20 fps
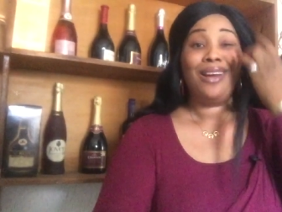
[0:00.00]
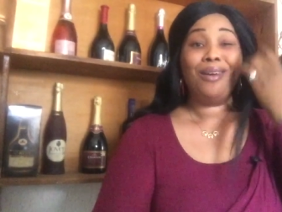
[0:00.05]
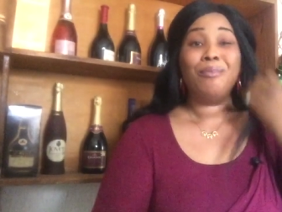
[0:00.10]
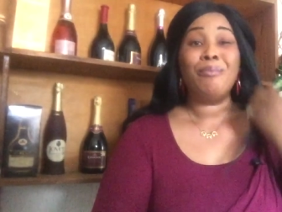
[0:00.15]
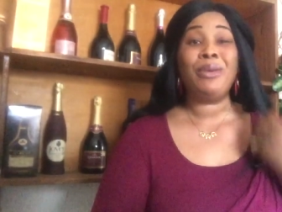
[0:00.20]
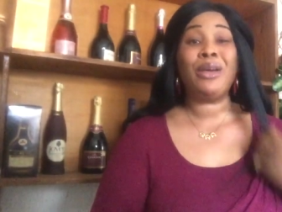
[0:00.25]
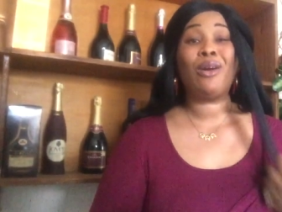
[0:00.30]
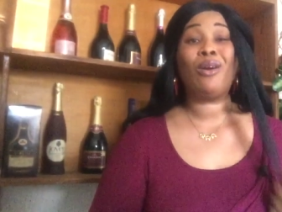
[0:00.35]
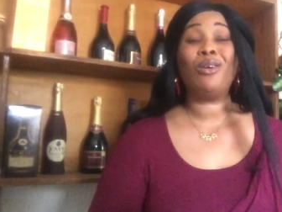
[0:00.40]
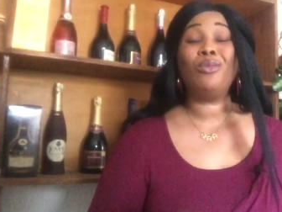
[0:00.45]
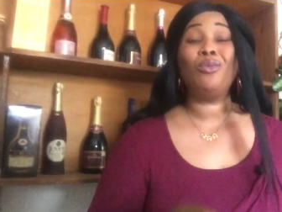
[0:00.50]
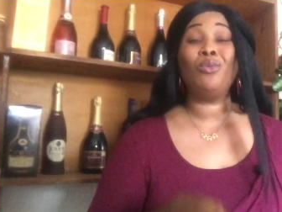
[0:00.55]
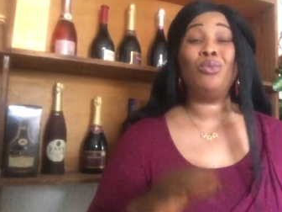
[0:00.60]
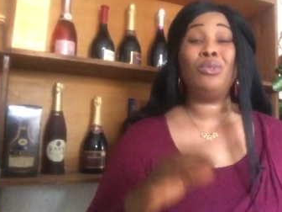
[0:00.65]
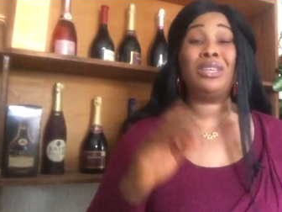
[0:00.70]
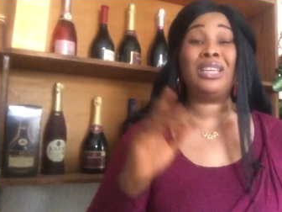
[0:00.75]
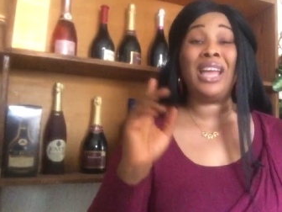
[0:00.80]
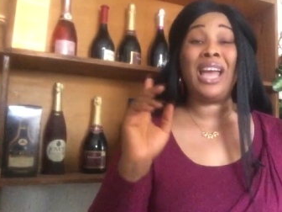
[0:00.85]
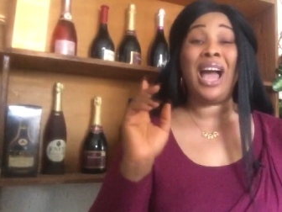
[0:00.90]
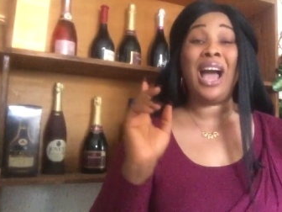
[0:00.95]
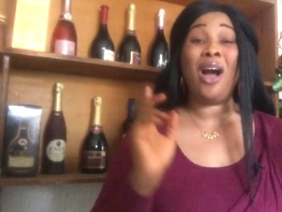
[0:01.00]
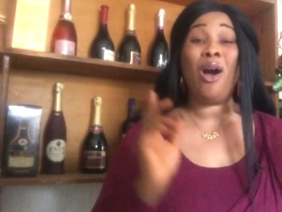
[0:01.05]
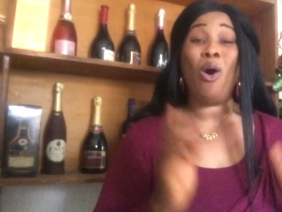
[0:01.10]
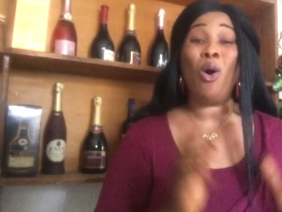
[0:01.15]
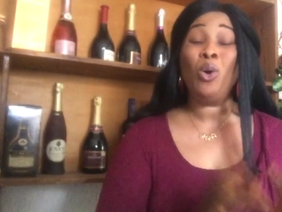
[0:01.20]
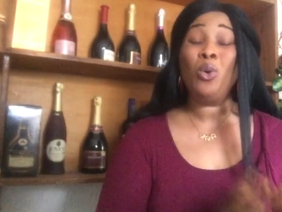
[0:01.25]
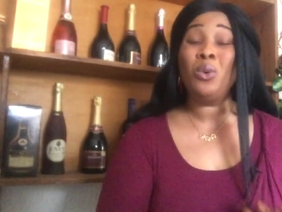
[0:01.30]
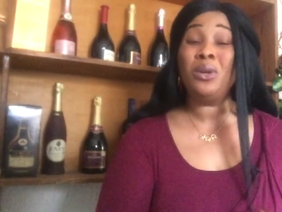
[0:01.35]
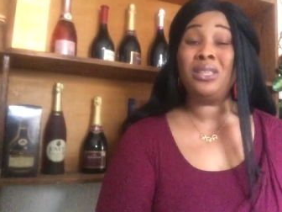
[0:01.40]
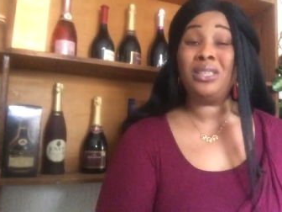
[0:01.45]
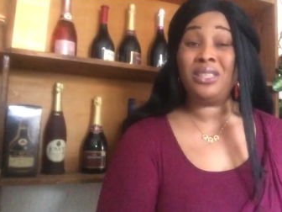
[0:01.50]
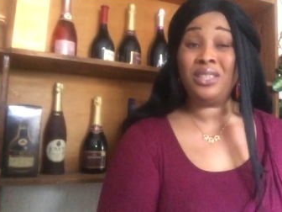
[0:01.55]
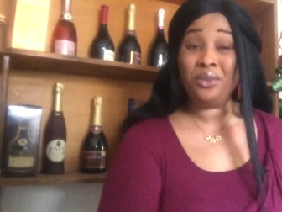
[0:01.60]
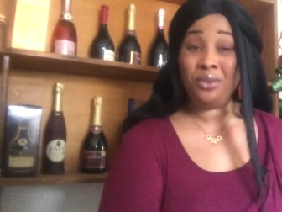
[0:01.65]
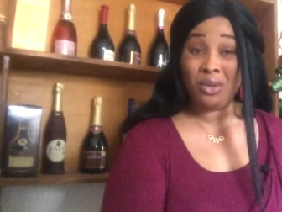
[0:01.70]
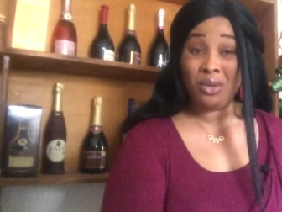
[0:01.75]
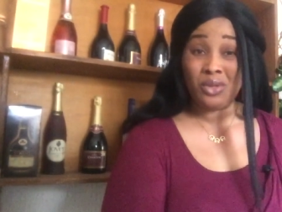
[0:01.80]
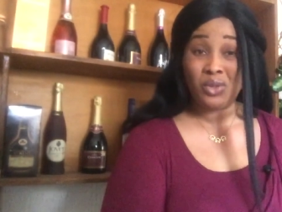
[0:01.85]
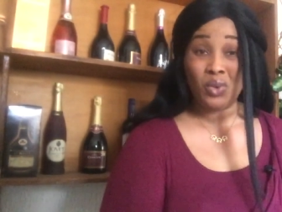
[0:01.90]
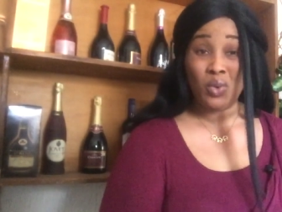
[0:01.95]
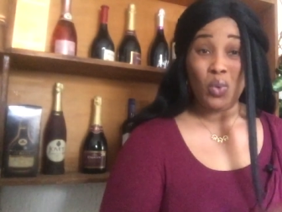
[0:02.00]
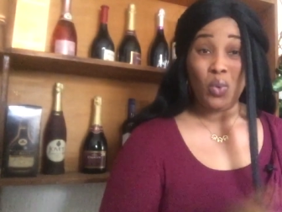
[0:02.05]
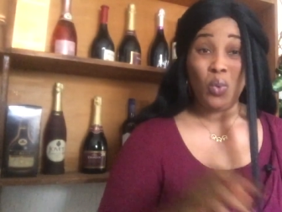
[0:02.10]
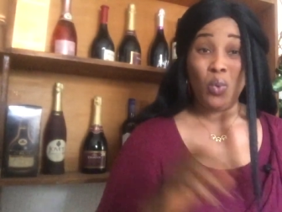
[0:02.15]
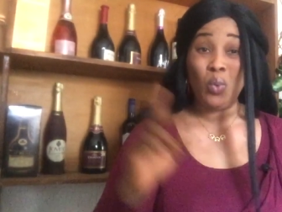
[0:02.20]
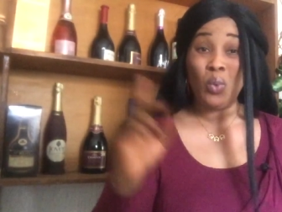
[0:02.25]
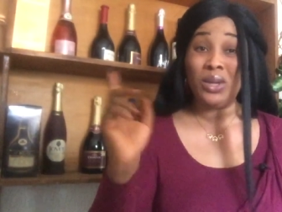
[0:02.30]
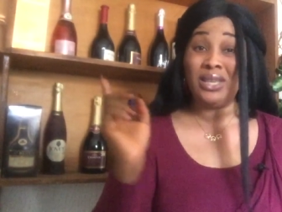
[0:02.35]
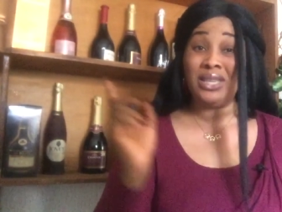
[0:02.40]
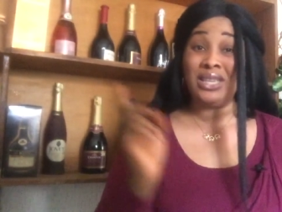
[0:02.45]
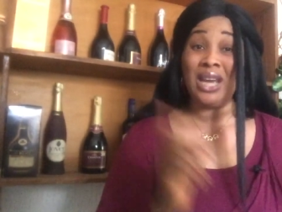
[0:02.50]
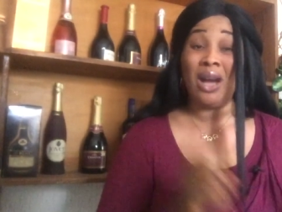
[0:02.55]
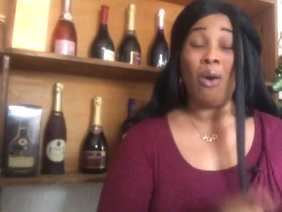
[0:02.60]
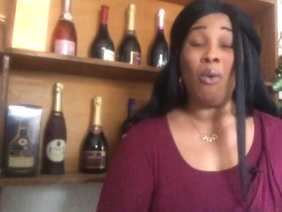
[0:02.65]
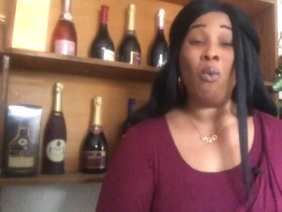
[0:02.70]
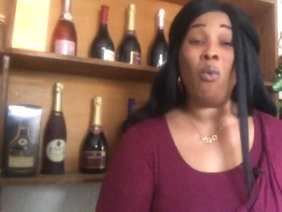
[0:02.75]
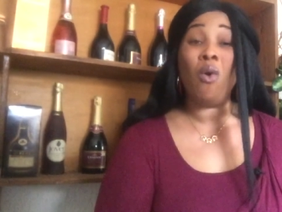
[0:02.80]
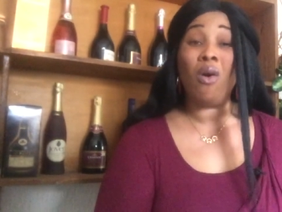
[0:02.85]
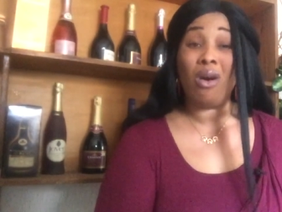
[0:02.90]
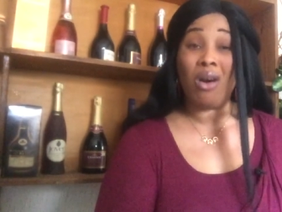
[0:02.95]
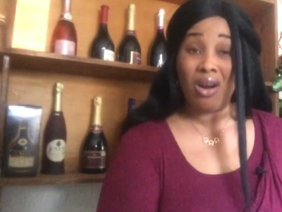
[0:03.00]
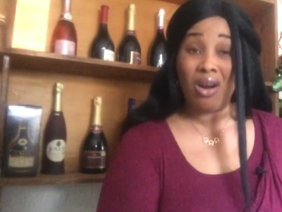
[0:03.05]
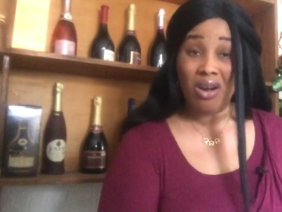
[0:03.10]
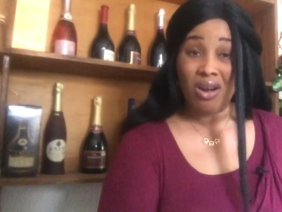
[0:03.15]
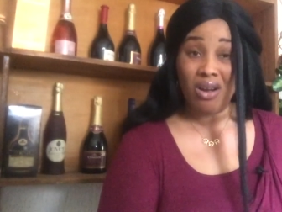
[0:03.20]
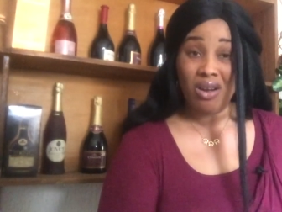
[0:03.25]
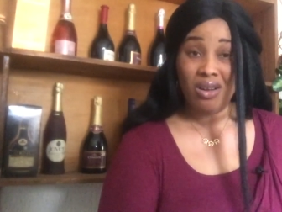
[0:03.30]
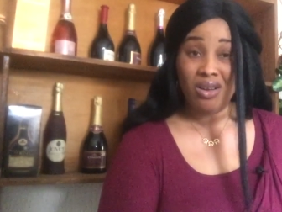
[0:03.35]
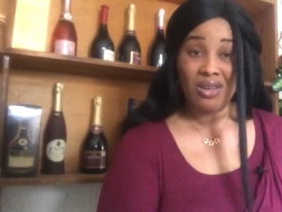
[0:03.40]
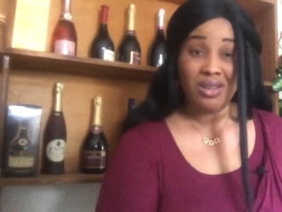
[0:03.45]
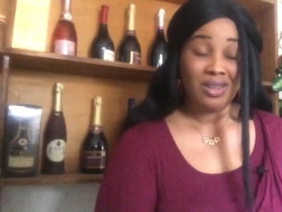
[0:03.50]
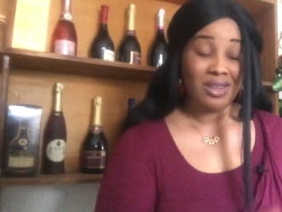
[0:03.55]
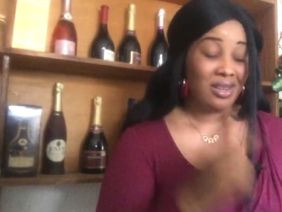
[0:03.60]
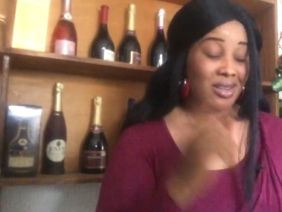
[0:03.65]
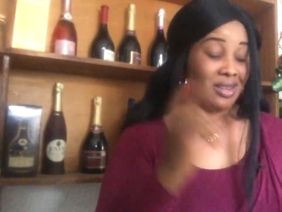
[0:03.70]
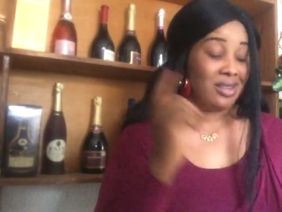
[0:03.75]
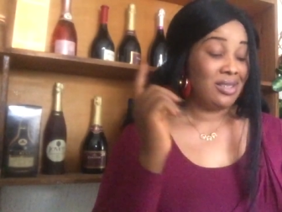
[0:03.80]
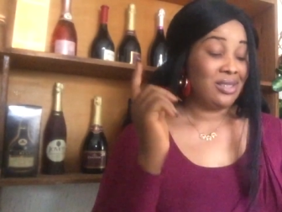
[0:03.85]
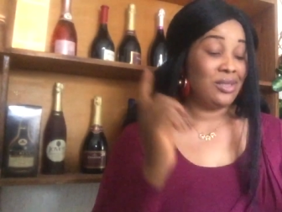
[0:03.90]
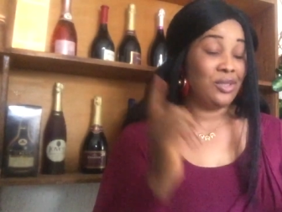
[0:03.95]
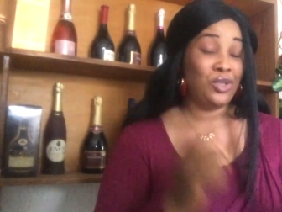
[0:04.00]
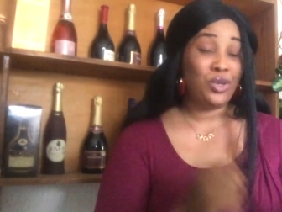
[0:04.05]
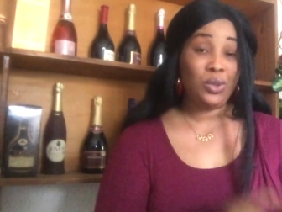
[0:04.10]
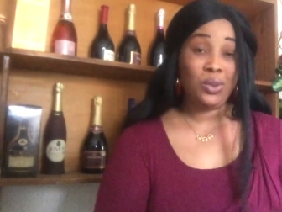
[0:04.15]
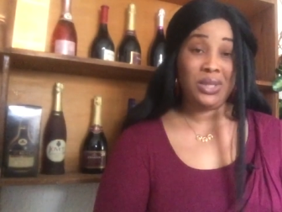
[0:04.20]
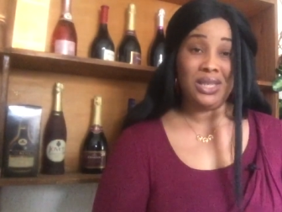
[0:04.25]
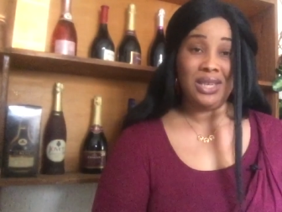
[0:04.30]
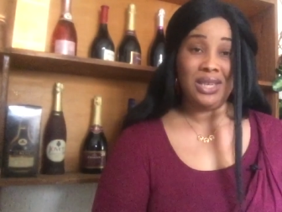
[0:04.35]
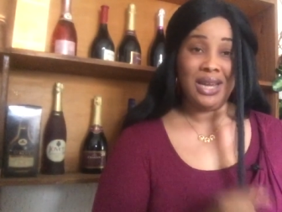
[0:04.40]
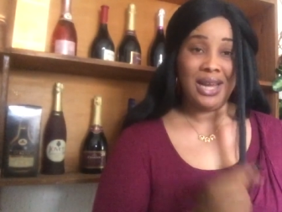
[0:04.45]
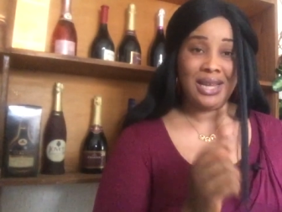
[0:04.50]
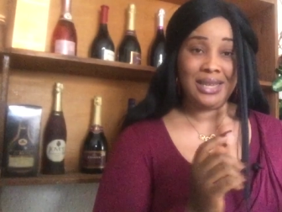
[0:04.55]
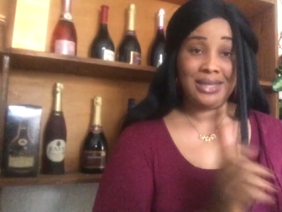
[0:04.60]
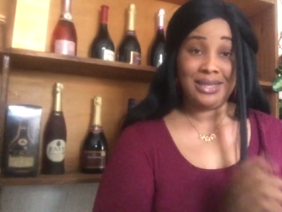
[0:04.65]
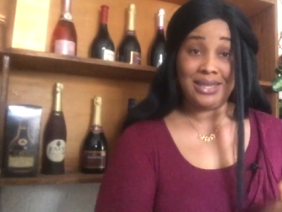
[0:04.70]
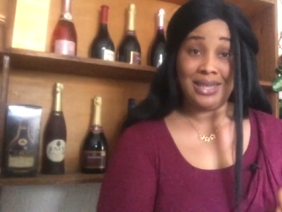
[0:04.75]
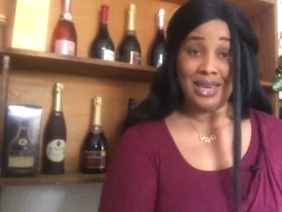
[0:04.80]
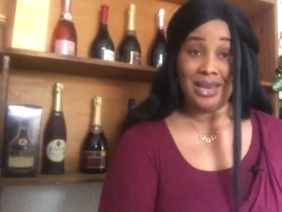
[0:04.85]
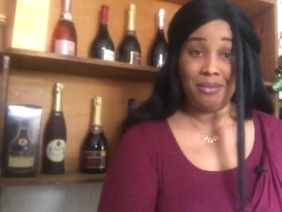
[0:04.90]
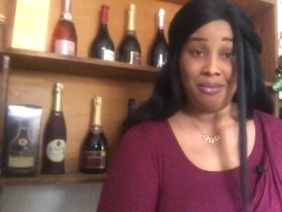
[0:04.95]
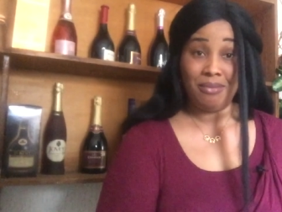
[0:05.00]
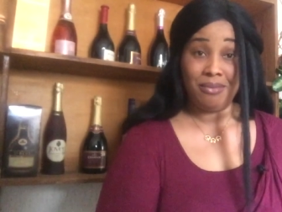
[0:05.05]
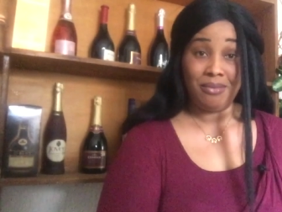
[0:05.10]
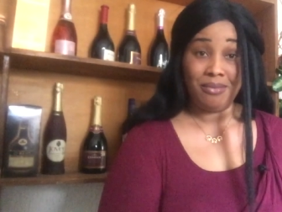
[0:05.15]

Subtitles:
because they are always serious with their work, duty, and time,